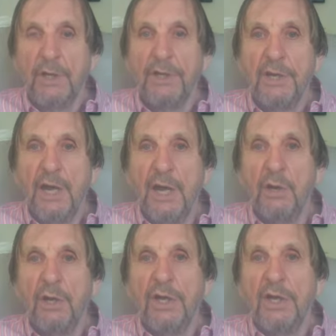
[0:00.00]

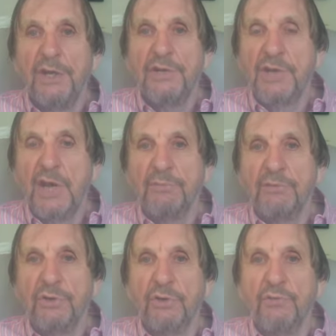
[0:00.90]
Now, in
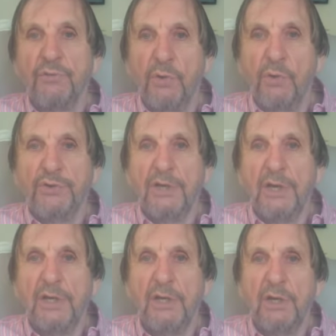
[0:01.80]
Chapter
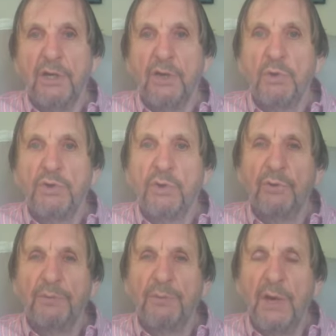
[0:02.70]
14, we
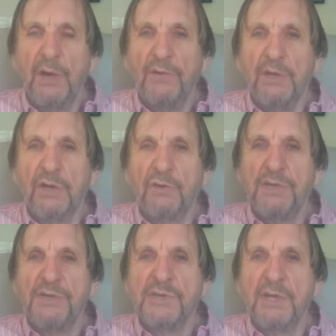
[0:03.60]
talked about the
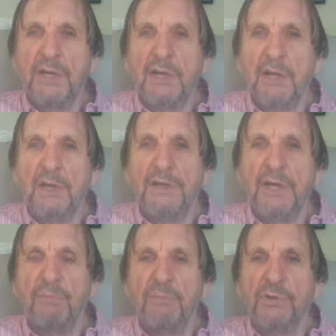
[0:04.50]
increasing
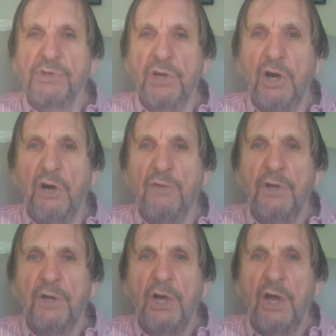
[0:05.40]
numbers of
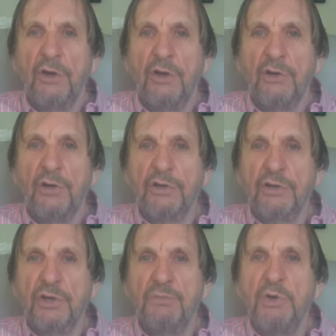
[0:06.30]

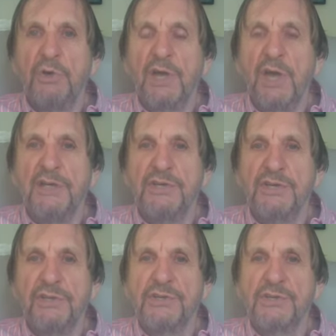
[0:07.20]

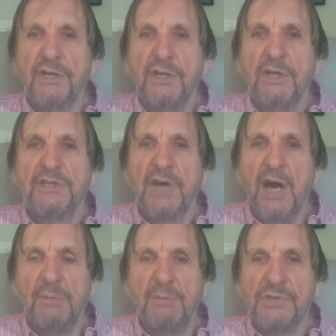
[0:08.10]
communications
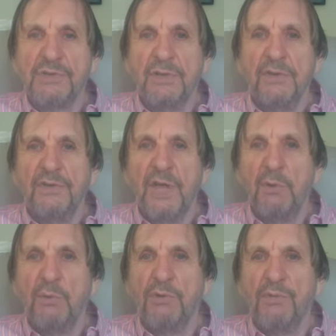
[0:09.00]
types
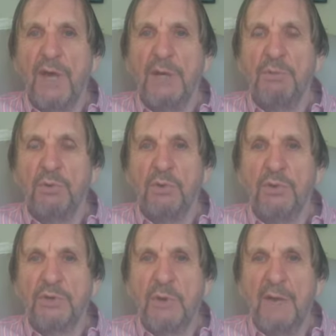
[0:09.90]
that were
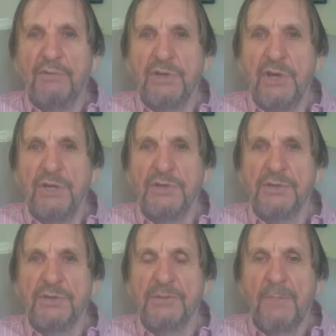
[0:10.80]
available to advertisers.